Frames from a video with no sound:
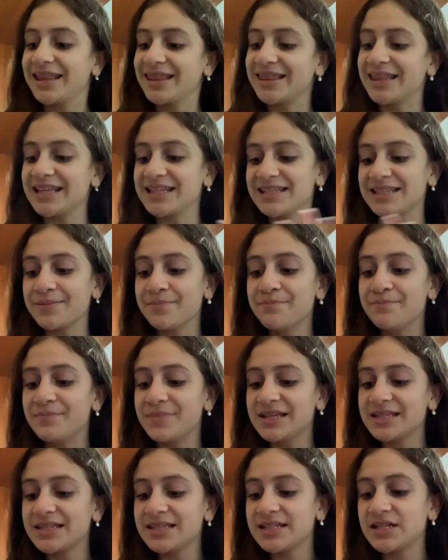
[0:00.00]
this
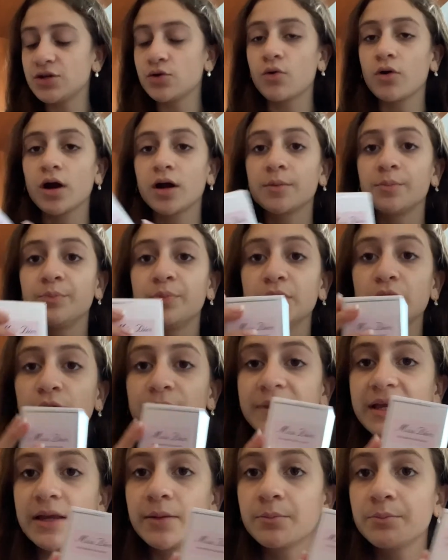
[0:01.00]
Miss Dior
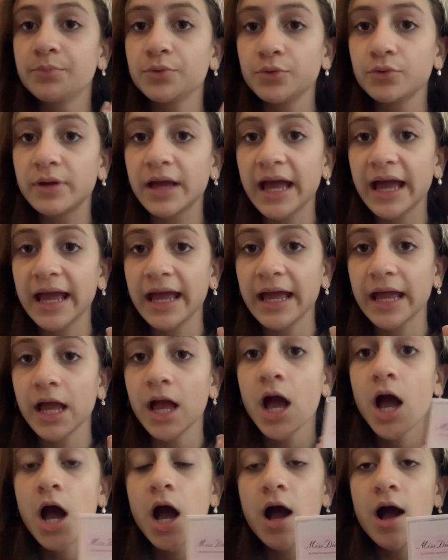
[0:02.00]
Blooming Bouquet
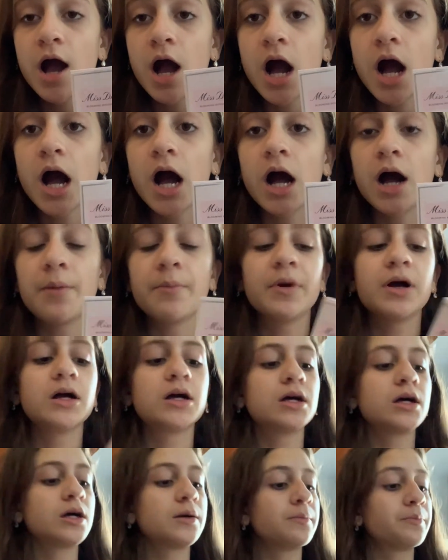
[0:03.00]

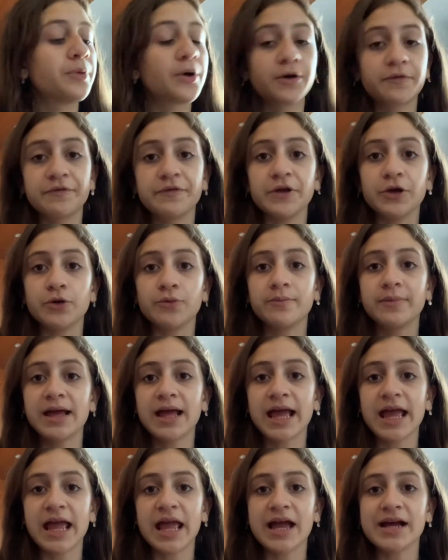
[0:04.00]
perfume,
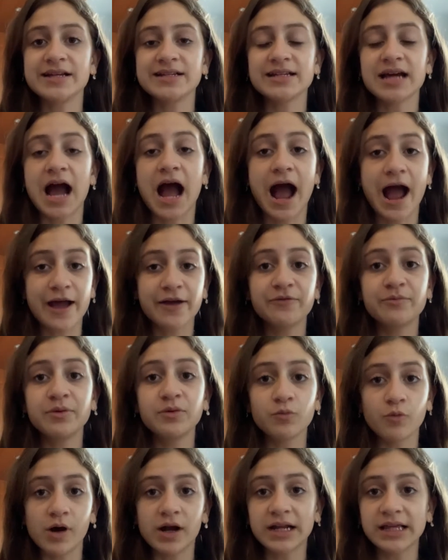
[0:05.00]
and I've
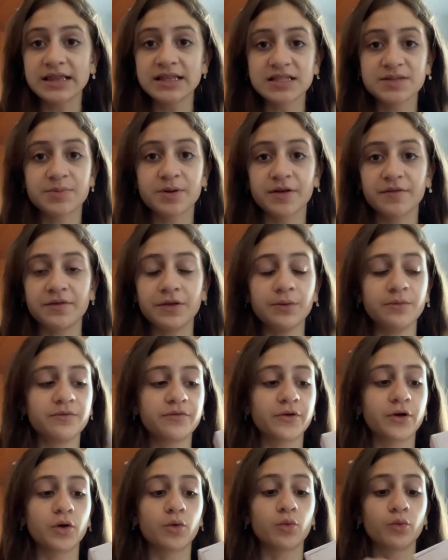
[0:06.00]
been wanting this perfume
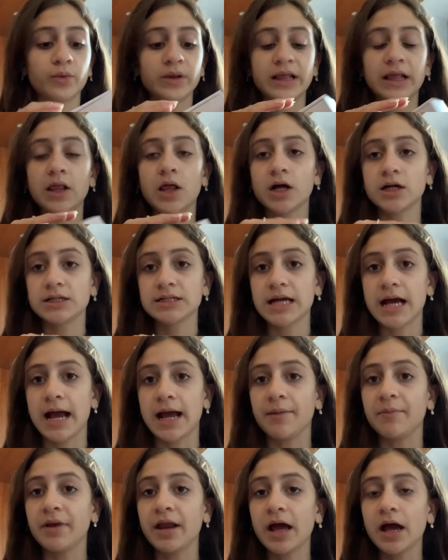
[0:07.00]
for a really long
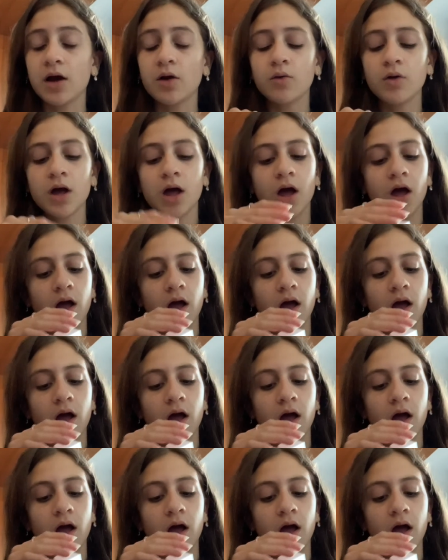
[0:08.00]
time now.